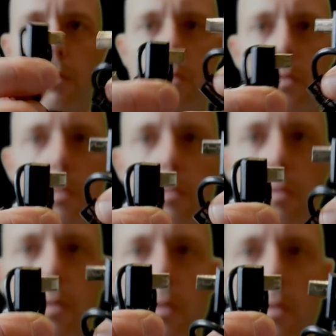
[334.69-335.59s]
So,
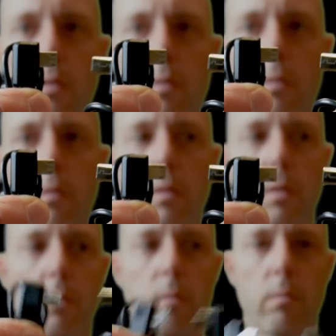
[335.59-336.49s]
see that?